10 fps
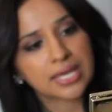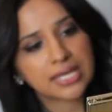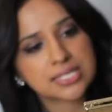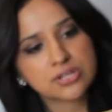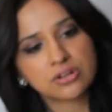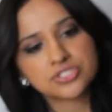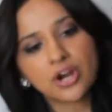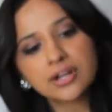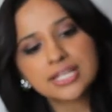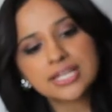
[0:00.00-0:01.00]
It's called
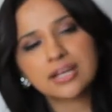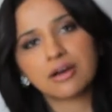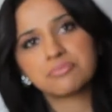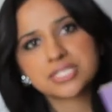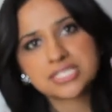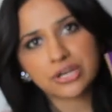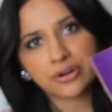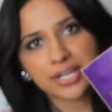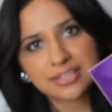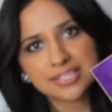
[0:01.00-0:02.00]
Tartlet. I've been
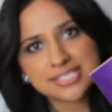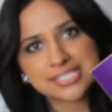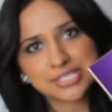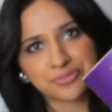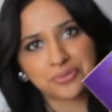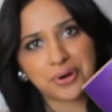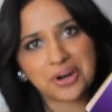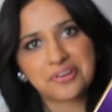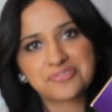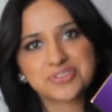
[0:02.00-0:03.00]
staring at this in
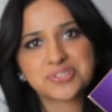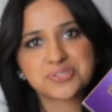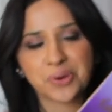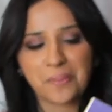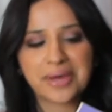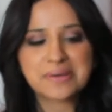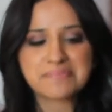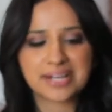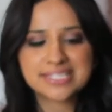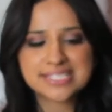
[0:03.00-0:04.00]
Sephora for so many
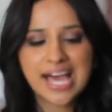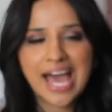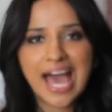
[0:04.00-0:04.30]
months,